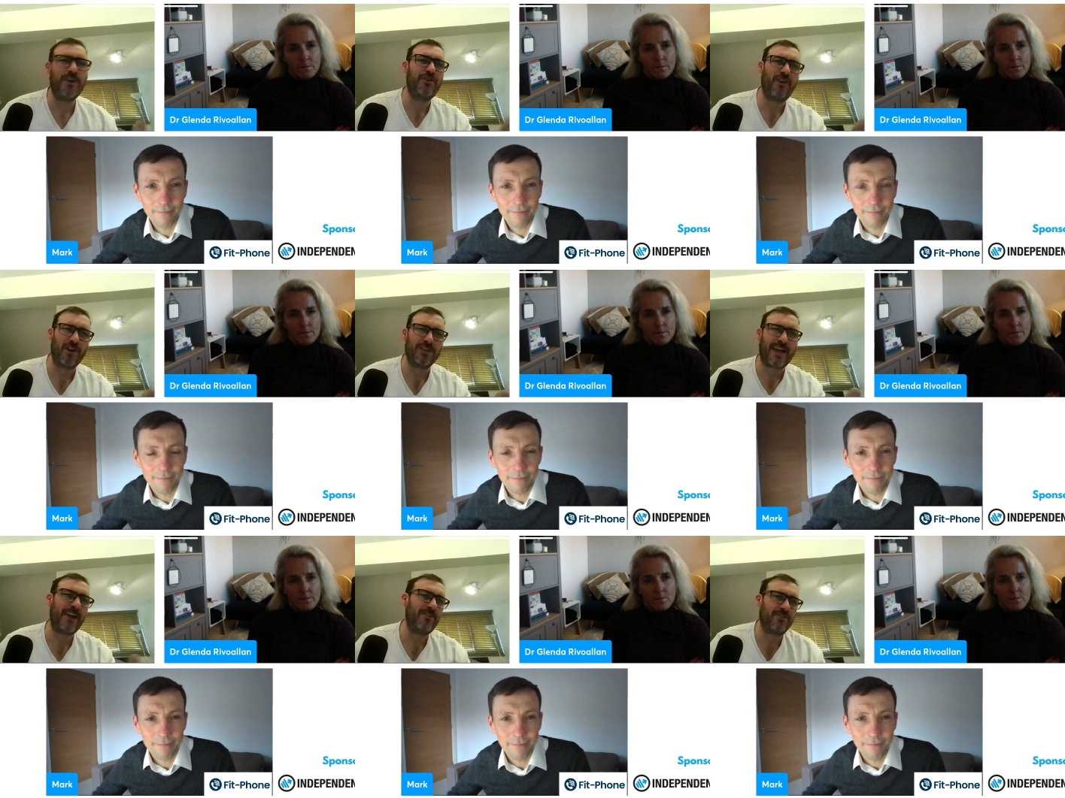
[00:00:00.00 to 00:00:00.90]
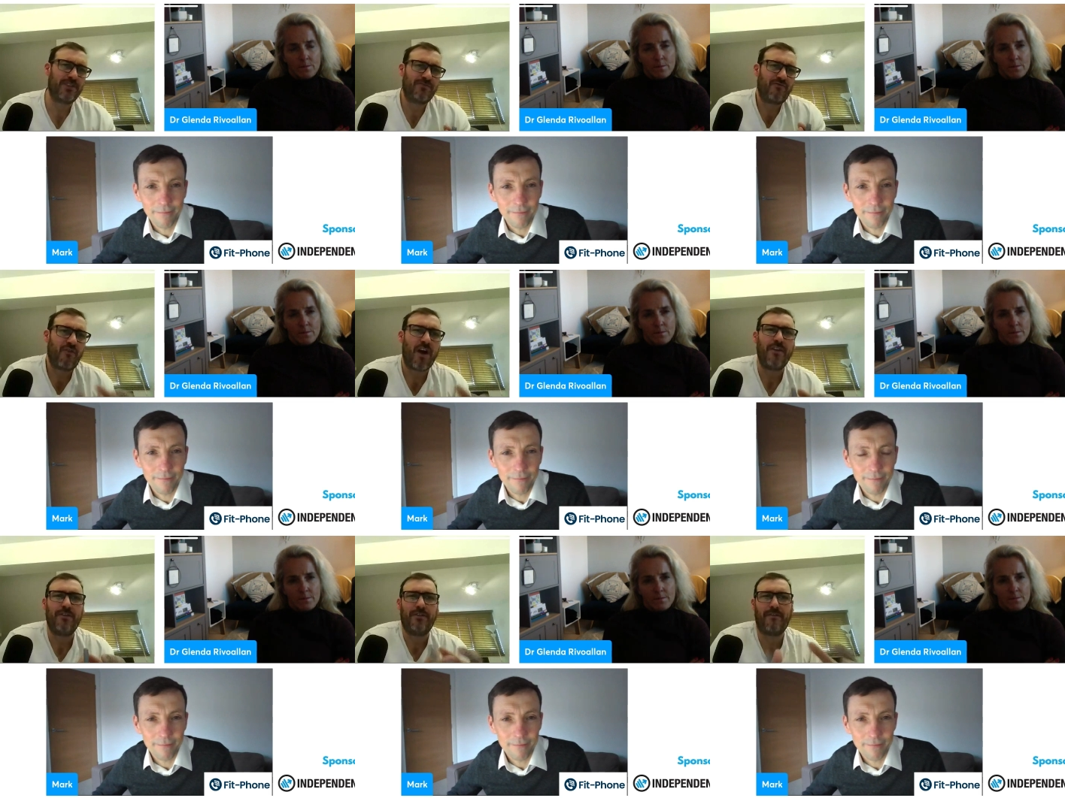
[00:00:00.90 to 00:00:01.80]
Speaker 1: you guys can because it's
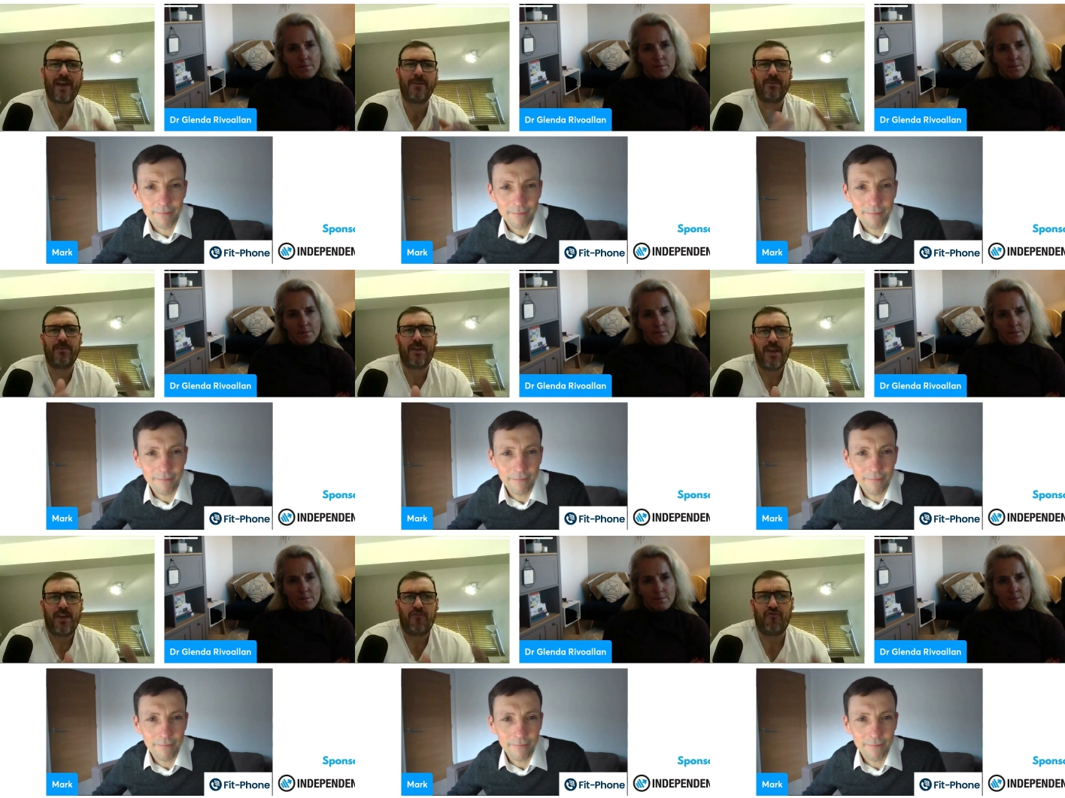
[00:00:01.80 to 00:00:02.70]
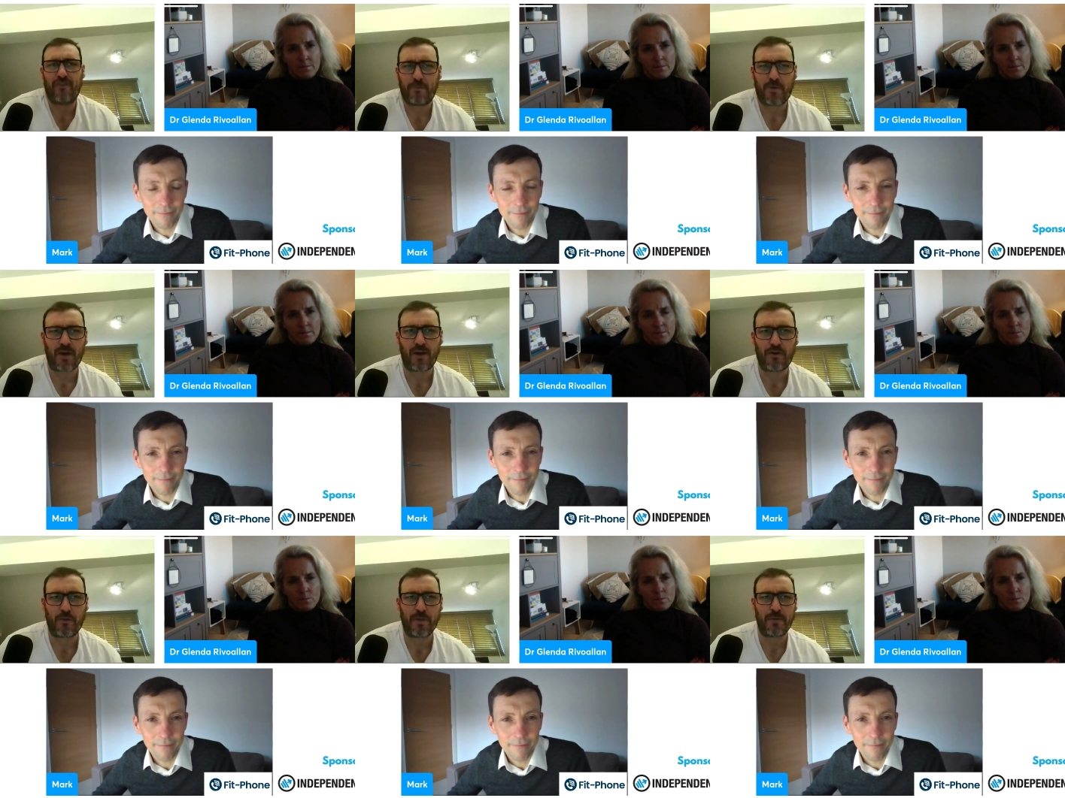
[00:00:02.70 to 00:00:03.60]
run and developed and, and driven by
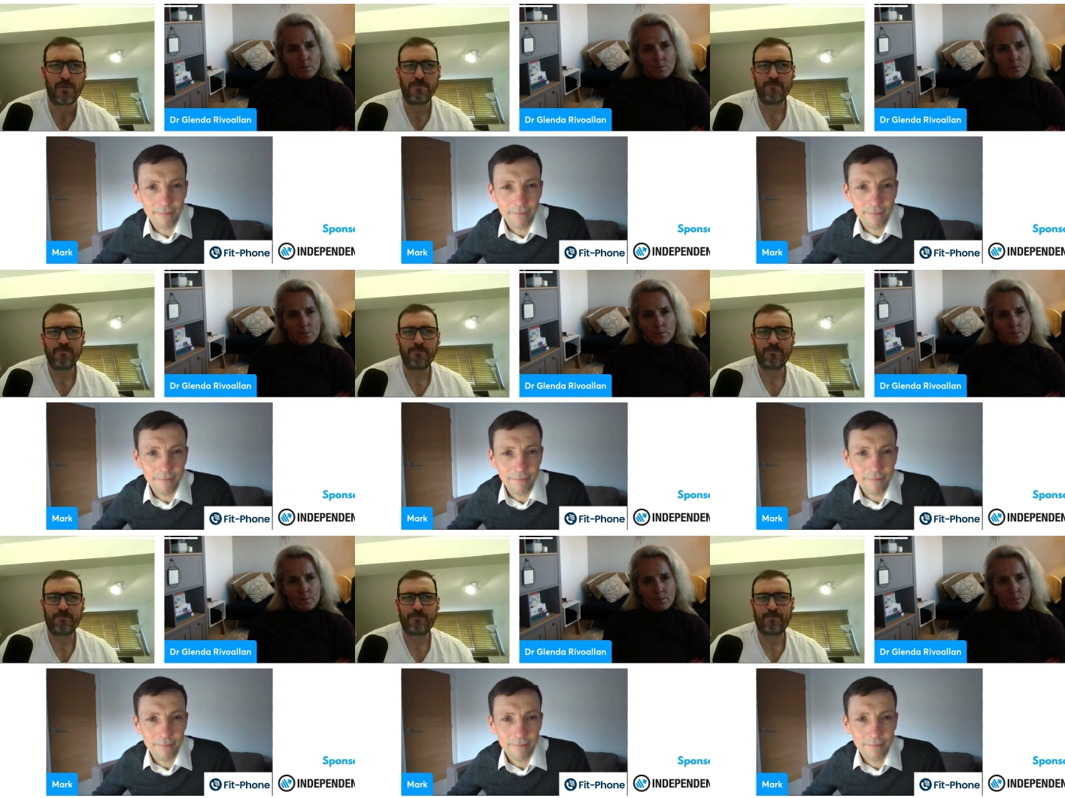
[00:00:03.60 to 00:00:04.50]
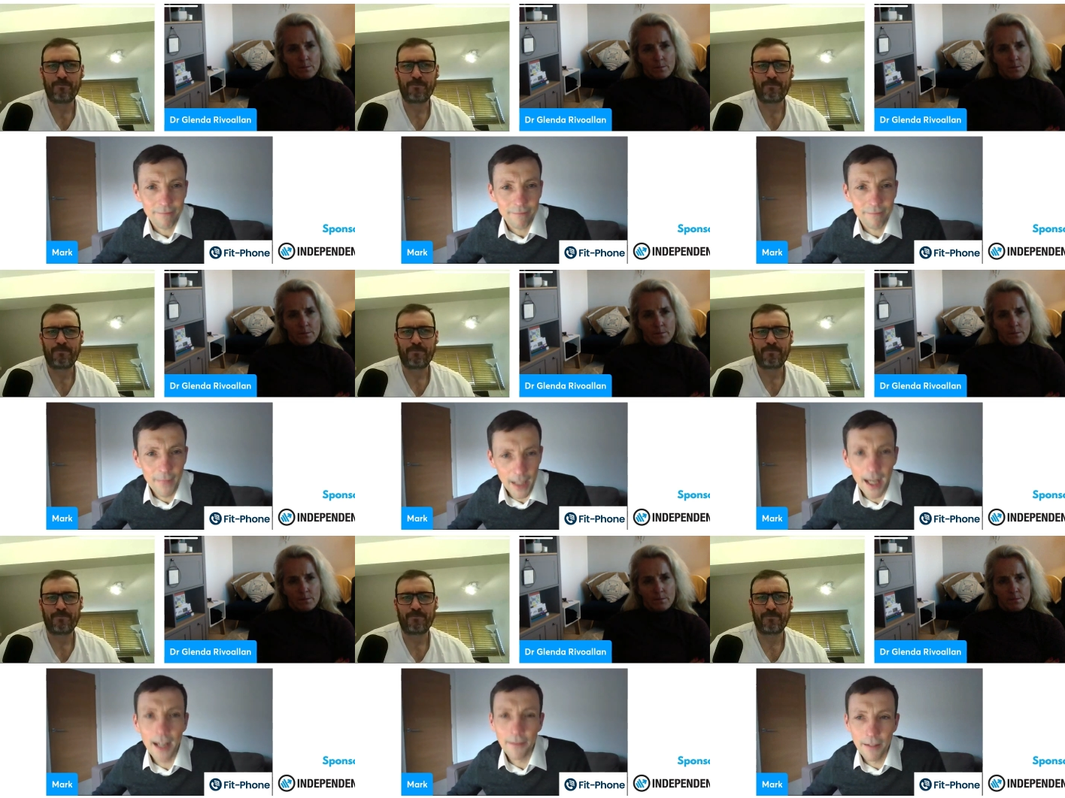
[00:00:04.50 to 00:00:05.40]
local people.
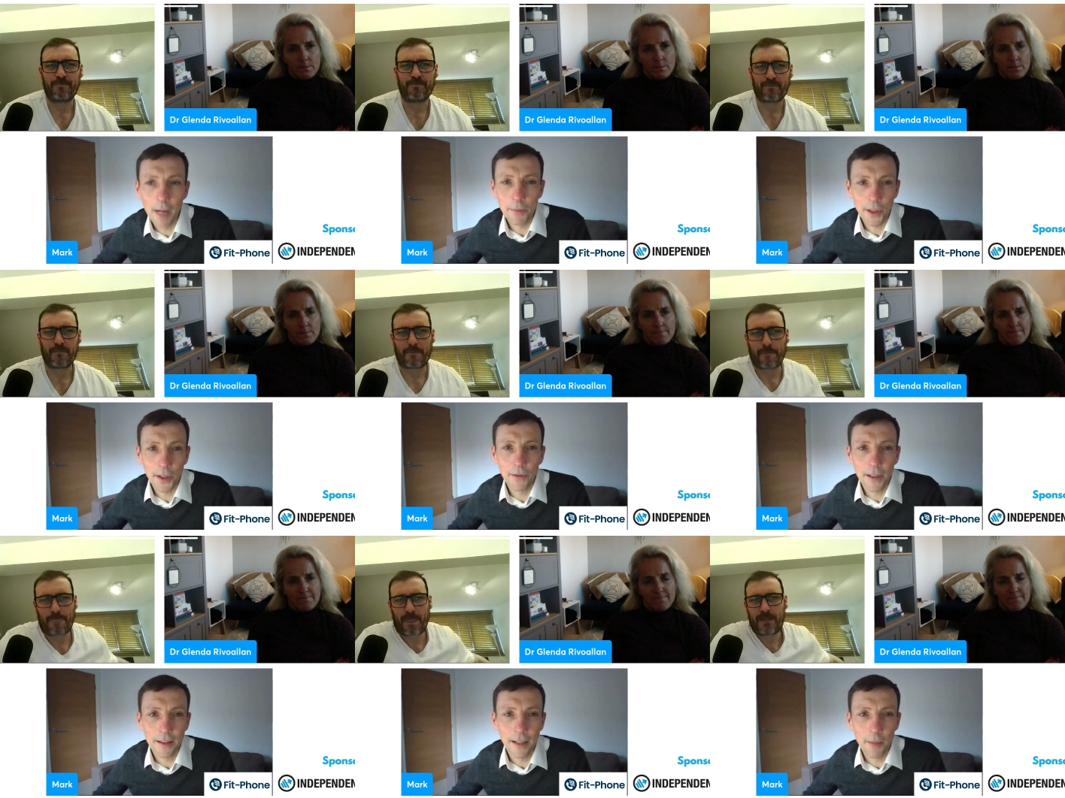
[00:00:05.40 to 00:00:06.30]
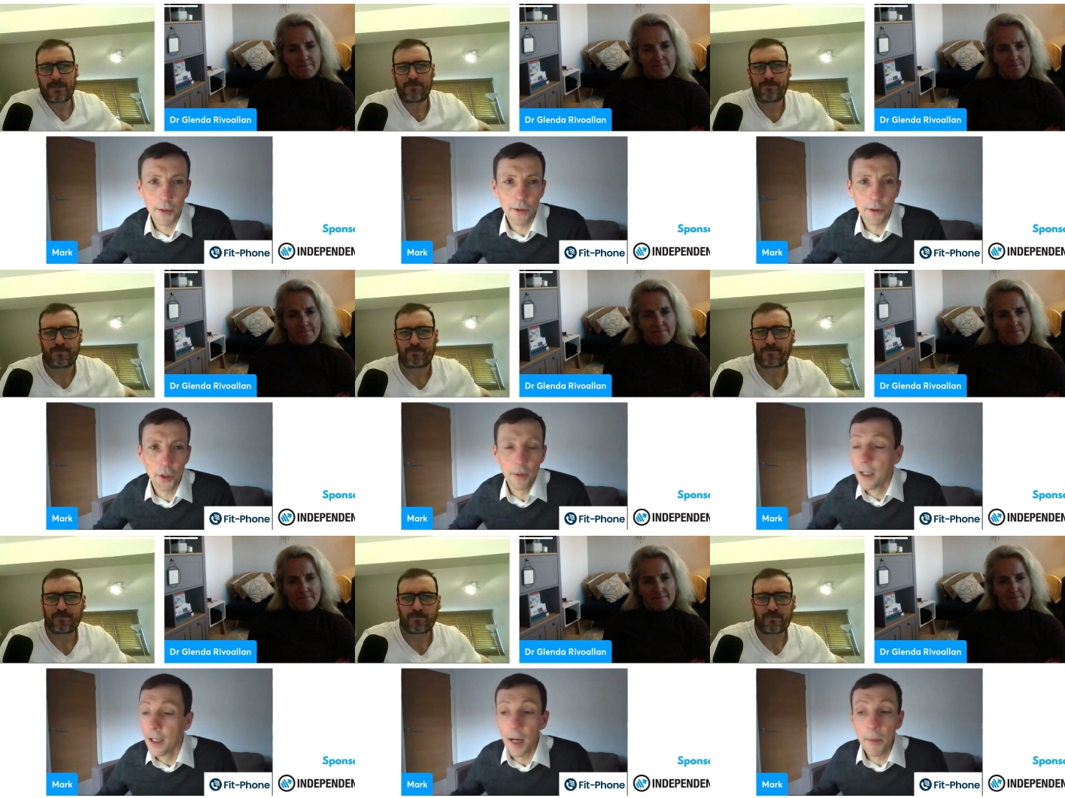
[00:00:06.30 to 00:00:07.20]
Speaker 2: Yeah, absolutely, absolutely true.
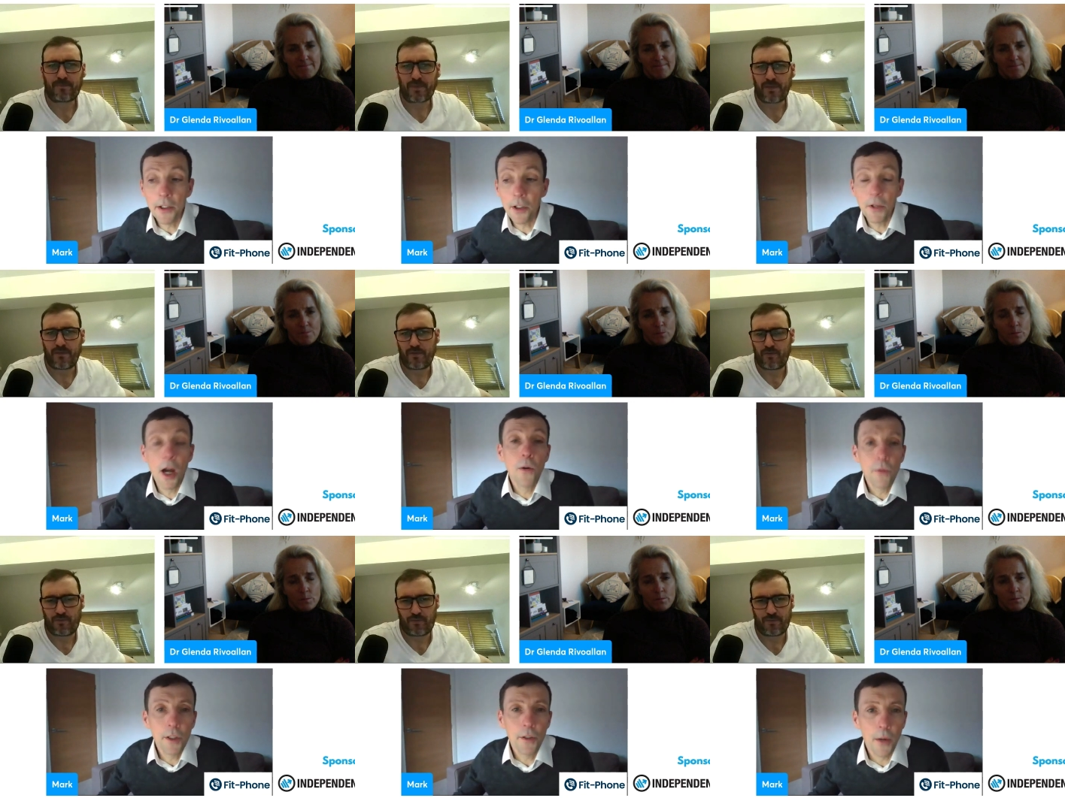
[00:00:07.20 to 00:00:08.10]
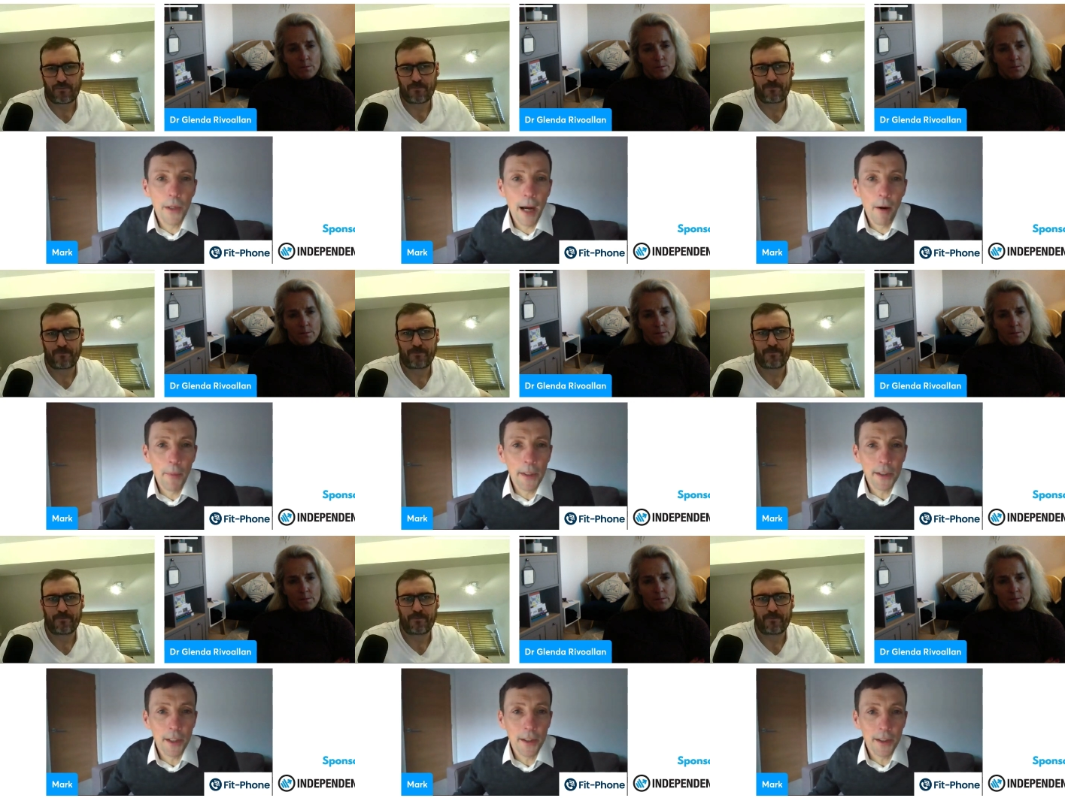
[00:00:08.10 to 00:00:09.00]
I mean, you know, you know, in our
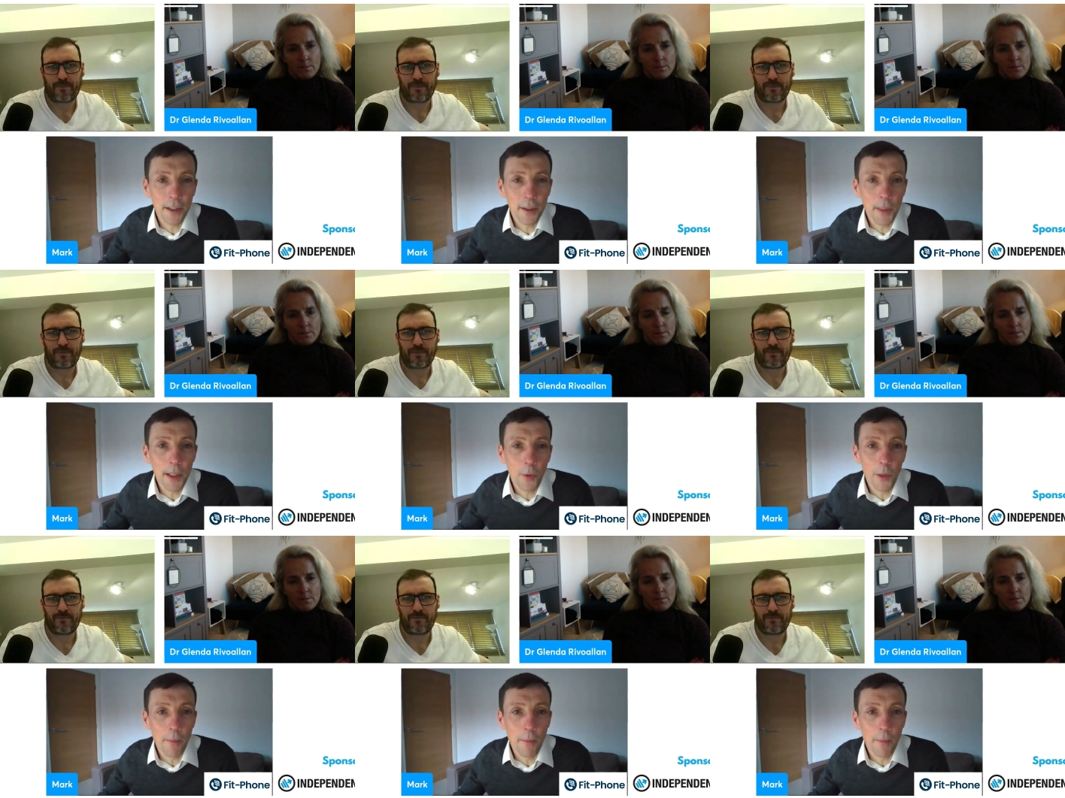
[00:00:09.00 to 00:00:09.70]
business that the people we